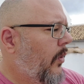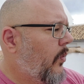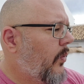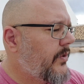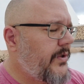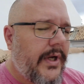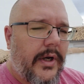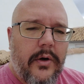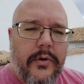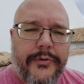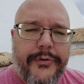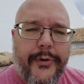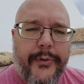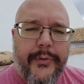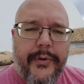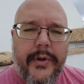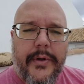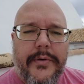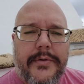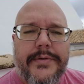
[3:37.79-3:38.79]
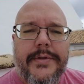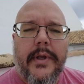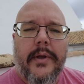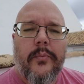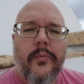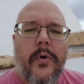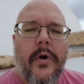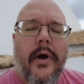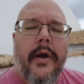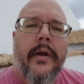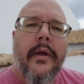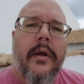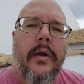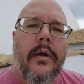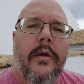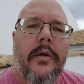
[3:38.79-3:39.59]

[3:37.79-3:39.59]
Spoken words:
which I don't totally understand why.